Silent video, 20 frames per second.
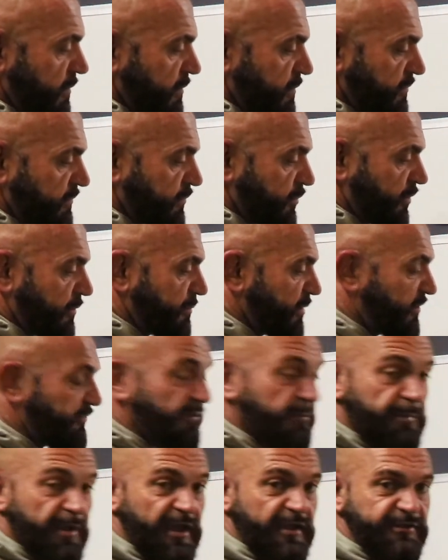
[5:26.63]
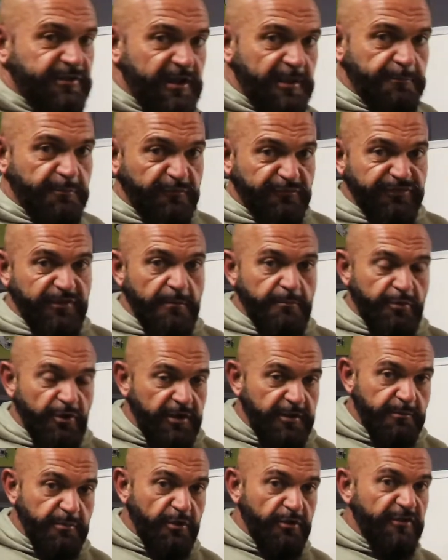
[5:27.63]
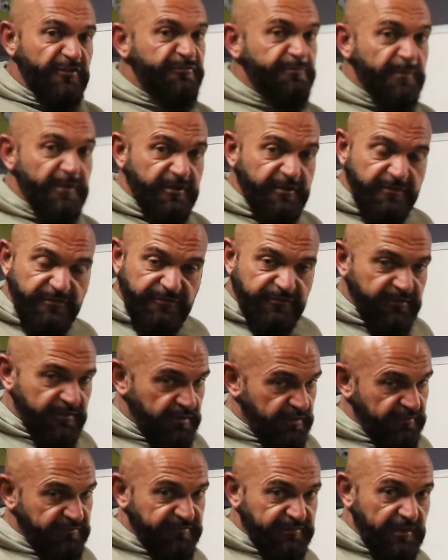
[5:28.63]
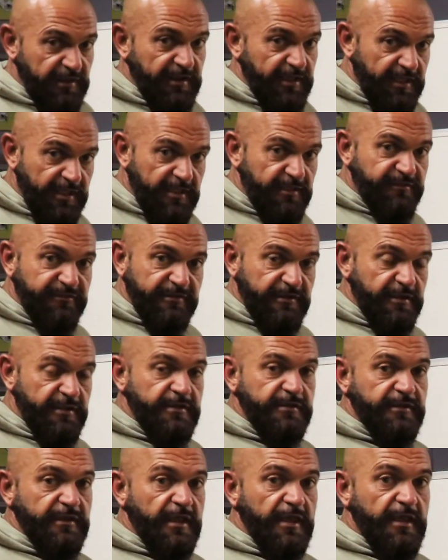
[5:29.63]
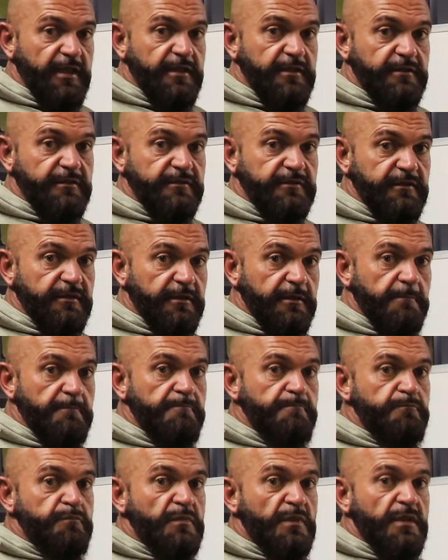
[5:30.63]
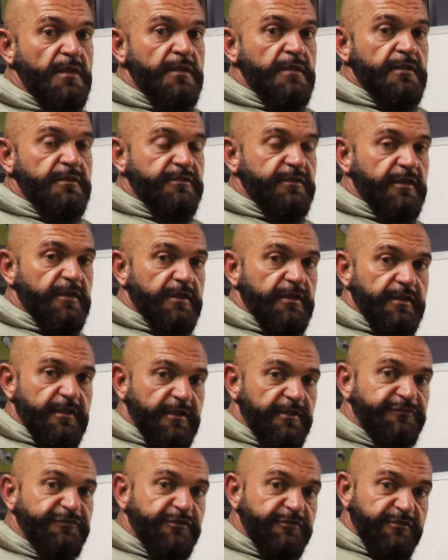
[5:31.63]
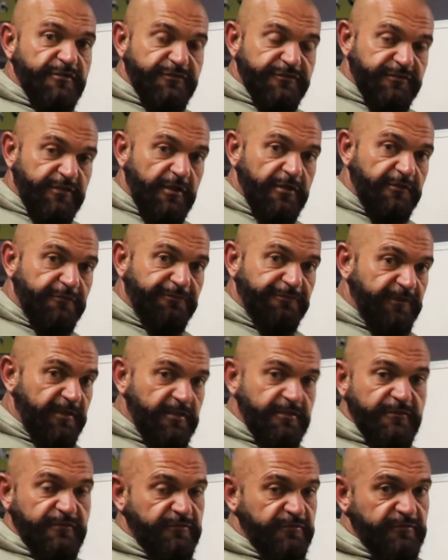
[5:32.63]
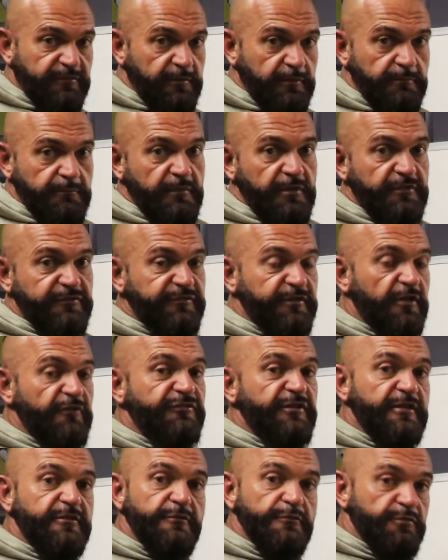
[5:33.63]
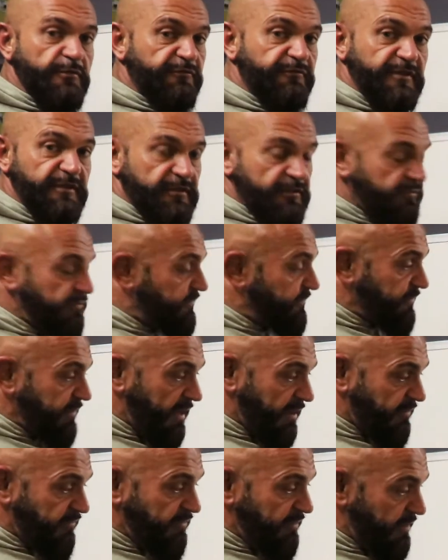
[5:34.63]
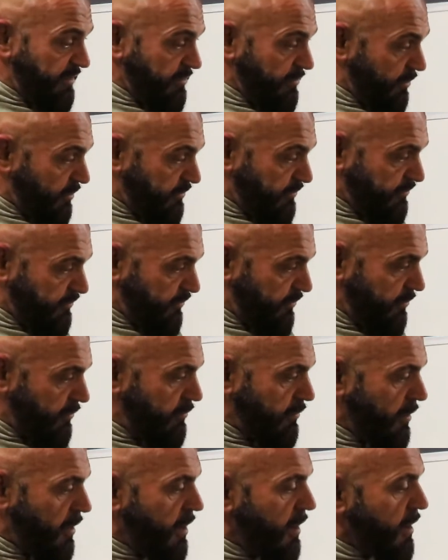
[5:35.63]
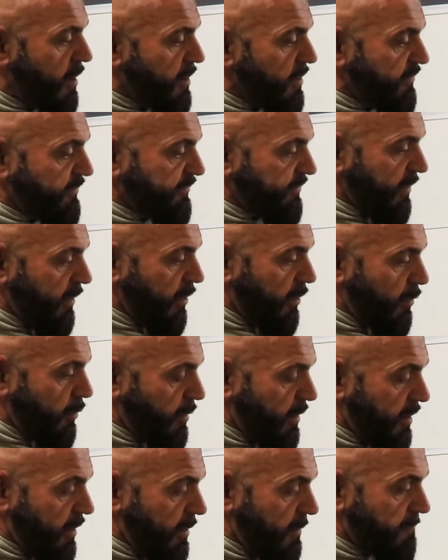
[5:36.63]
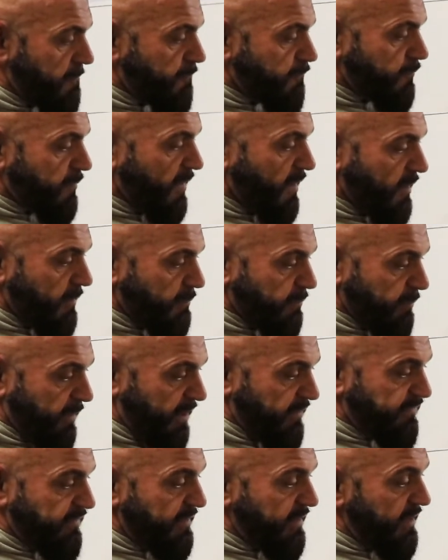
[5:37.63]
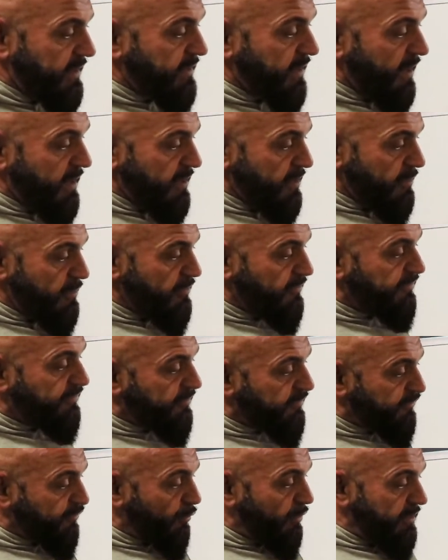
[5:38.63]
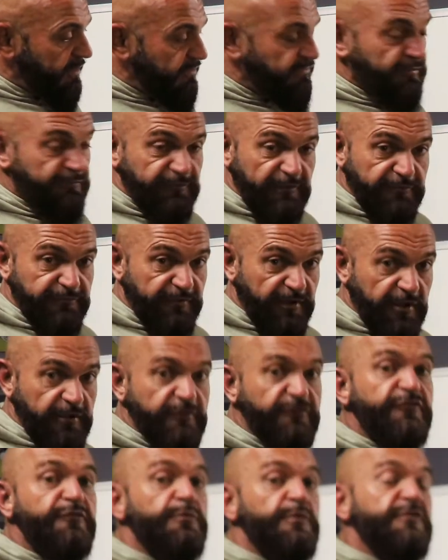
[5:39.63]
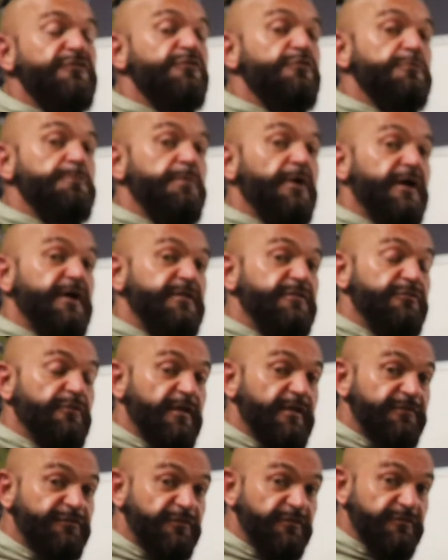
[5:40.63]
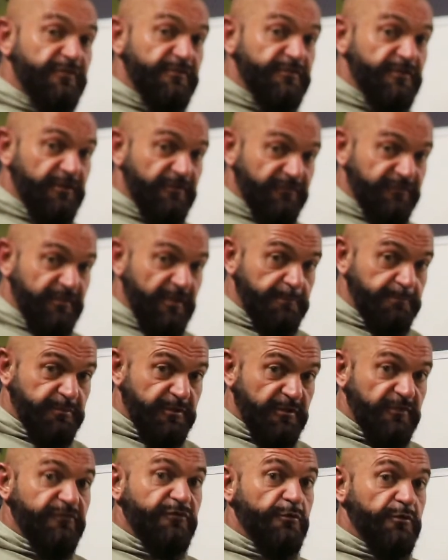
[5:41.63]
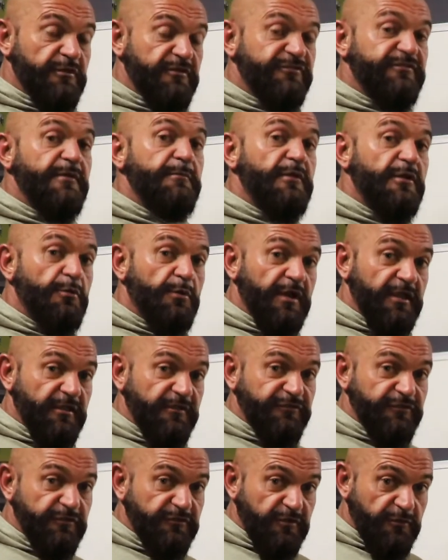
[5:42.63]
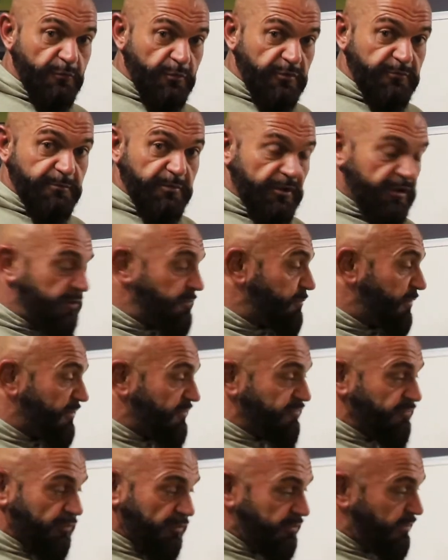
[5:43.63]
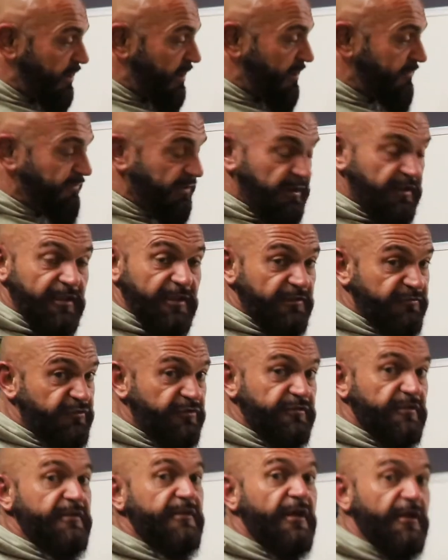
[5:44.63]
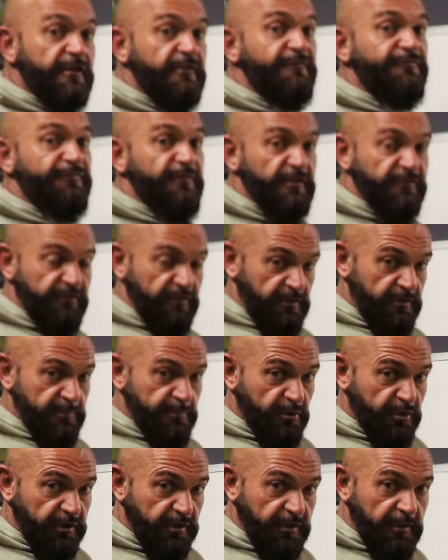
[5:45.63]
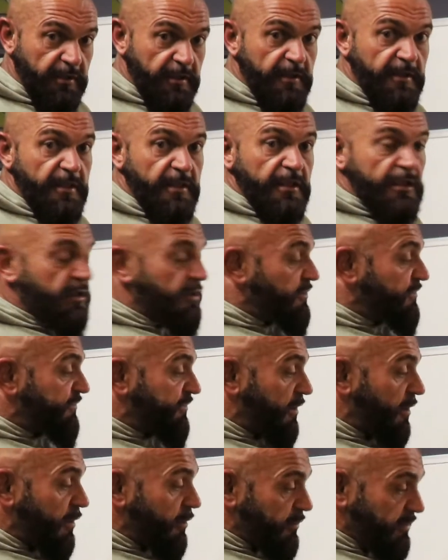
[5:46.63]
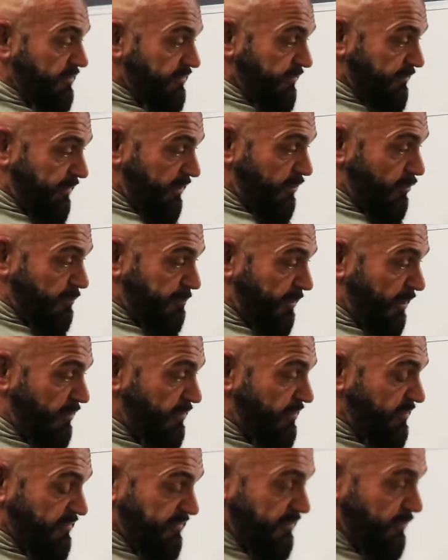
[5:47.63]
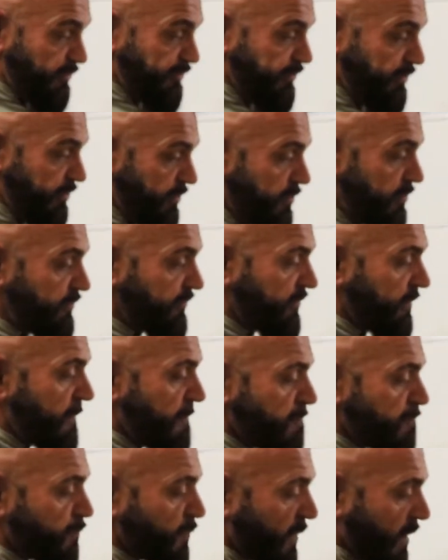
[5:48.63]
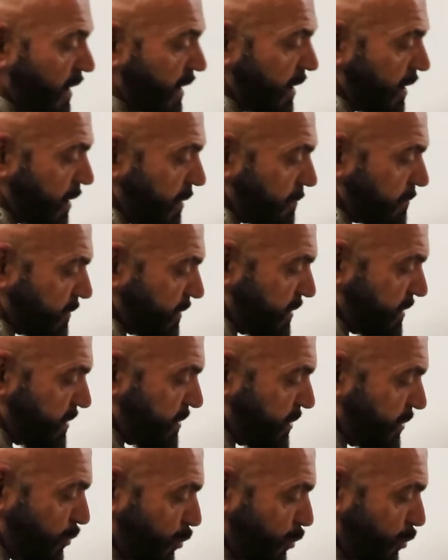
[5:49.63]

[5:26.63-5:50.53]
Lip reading: It's got a bit of a bad rap with some bodybuilders, but it's still excellent, and the estrogen side effects associated with it is actually not true. So basically they use soy isoflavones, which could bind to estrogen receptors, or in a similar way estrogen would bind, but it's not going to have any estrogen-like effects in the body. So it's a very good protein still to use. In a